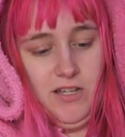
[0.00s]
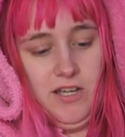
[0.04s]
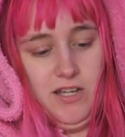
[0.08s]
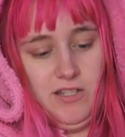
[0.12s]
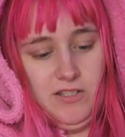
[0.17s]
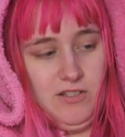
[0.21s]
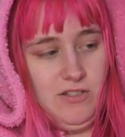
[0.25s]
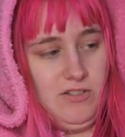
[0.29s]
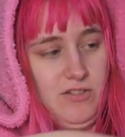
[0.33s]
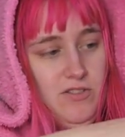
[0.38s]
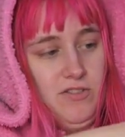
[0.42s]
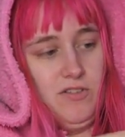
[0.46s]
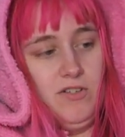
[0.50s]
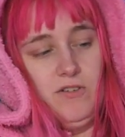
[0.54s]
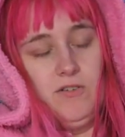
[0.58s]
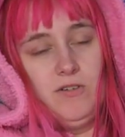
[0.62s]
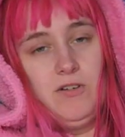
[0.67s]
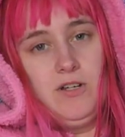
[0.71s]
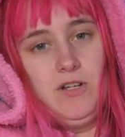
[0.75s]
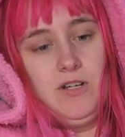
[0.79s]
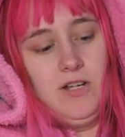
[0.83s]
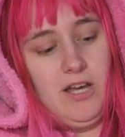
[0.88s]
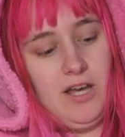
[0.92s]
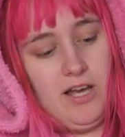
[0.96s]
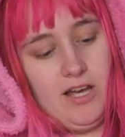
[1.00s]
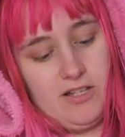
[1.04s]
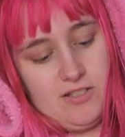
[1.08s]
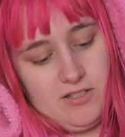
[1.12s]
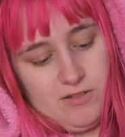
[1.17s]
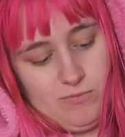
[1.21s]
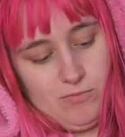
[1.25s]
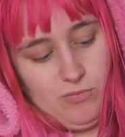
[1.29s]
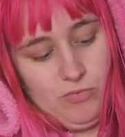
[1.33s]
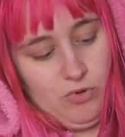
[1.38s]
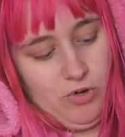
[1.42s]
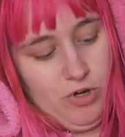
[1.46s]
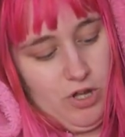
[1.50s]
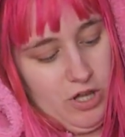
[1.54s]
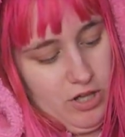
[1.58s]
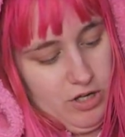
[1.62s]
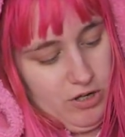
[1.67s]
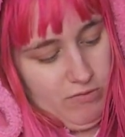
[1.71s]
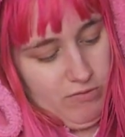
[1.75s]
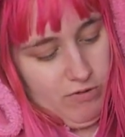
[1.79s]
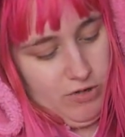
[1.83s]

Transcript: it has this, it has some really,